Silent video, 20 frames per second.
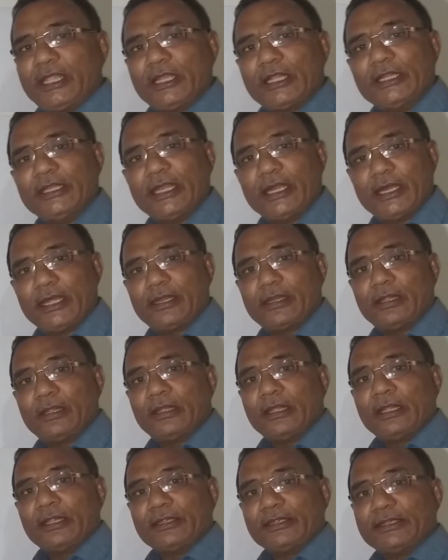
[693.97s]
clear
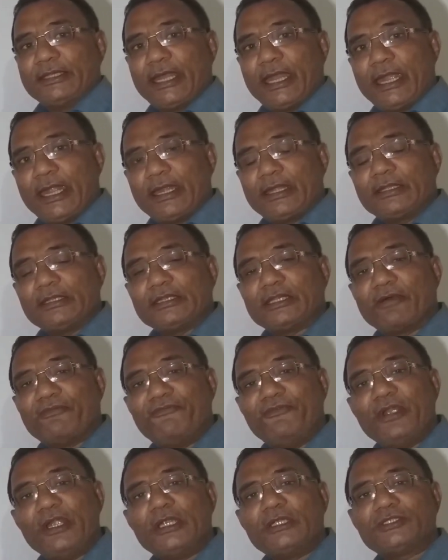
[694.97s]
that the
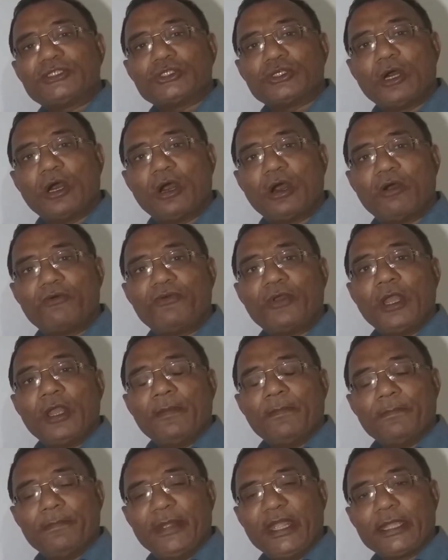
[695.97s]
fields of
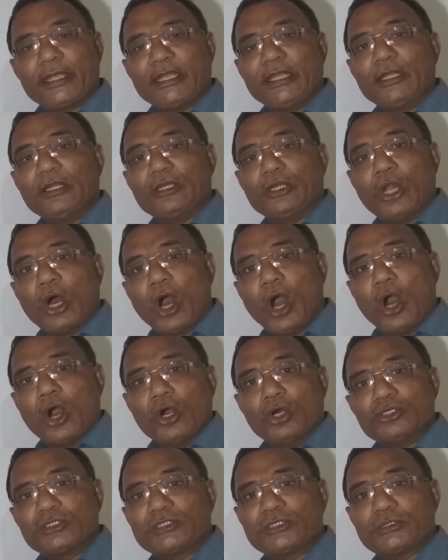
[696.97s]
making
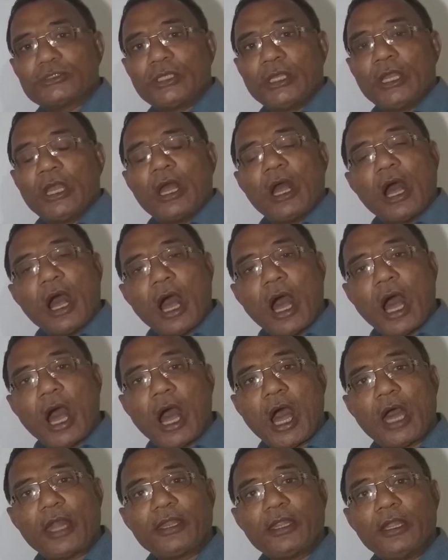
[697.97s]
laws
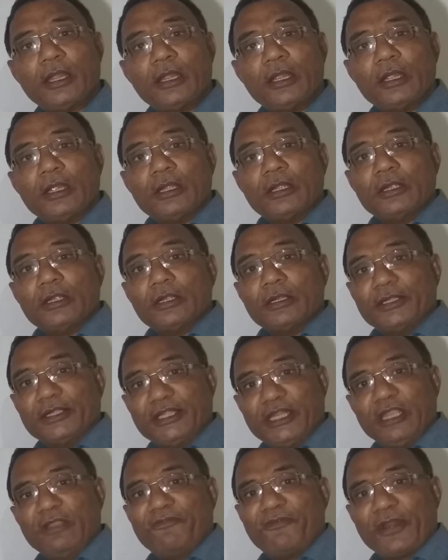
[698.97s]
are
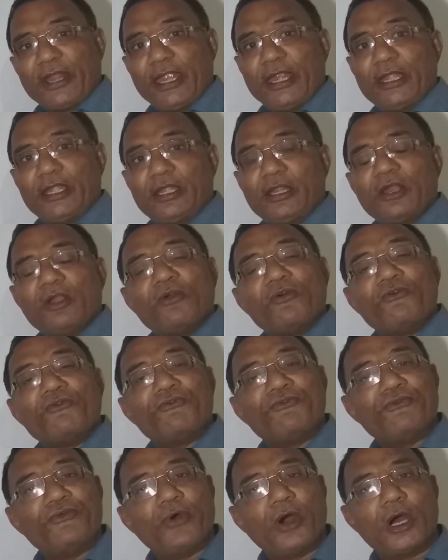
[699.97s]
different
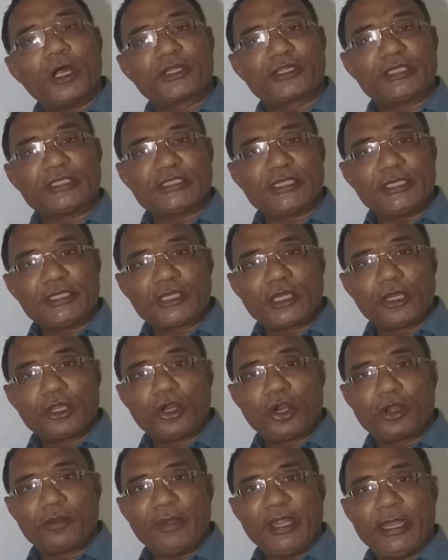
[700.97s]
for the central
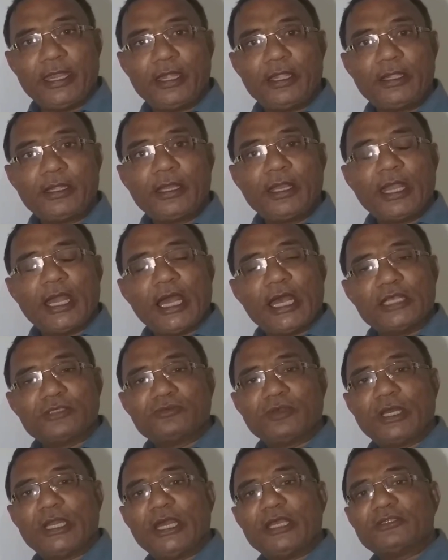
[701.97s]
government as
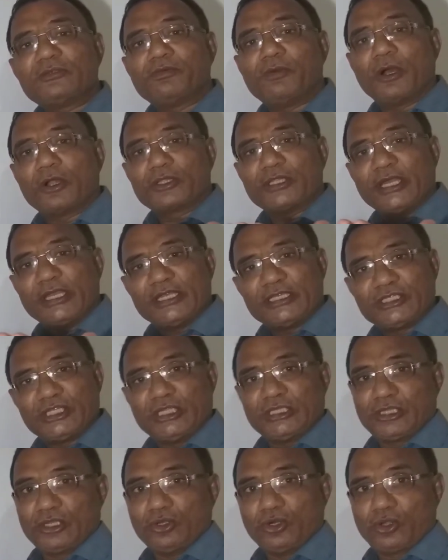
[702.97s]
well as for the
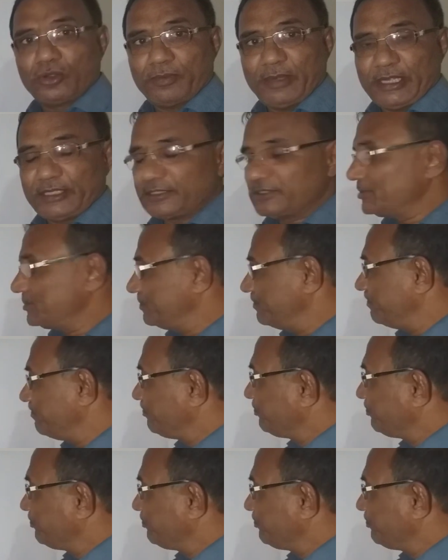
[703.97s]
state governments.